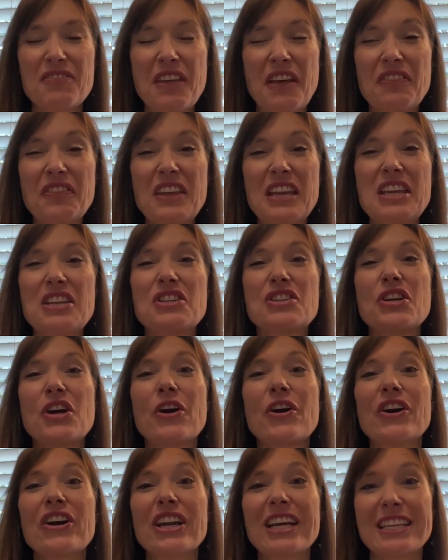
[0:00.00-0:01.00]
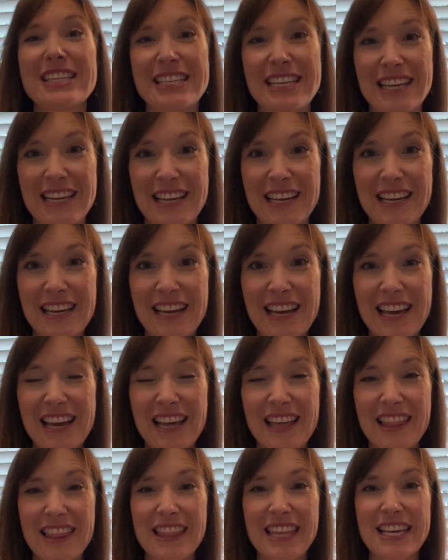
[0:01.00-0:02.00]
that the eternity
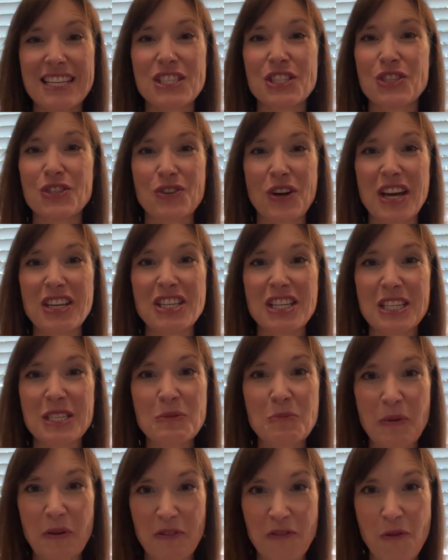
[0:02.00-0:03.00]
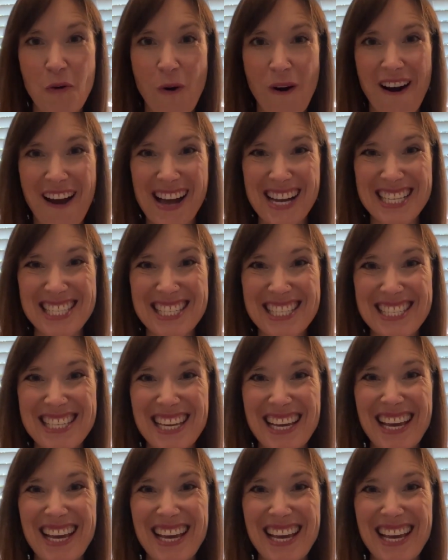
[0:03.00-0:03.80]
that stretches before us